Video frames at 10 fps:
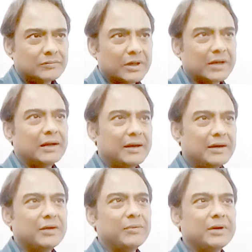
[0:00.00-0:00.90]
The
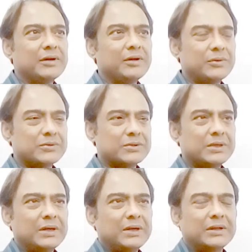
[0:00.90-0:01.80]
clarity will reduce,
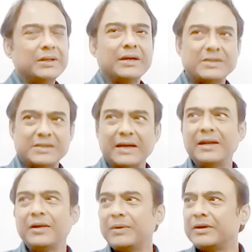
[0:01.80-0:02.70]
the
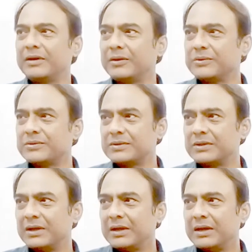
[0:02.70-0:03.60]
understanding will reduce,
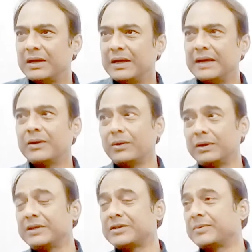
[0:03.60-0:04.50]
and
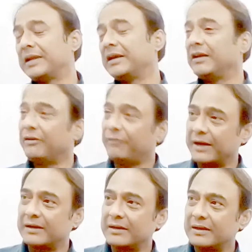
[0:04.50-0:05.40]
all this will
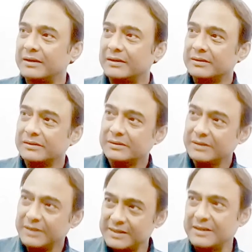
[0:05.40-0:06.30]
affect the
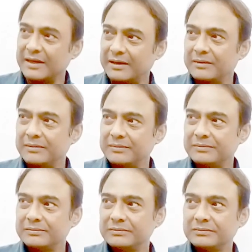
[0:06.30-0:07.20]
reasoning,
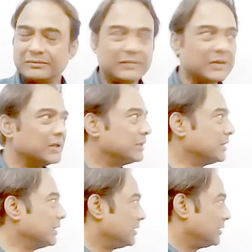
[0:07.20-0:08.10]

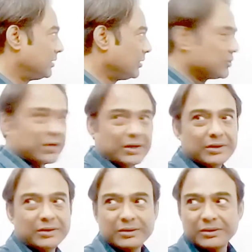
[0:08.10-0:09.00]
the logic
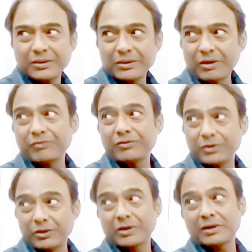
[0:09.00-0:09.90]
of
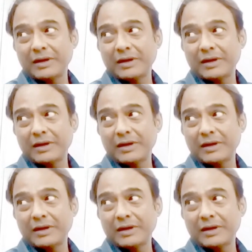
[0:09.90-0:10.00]
your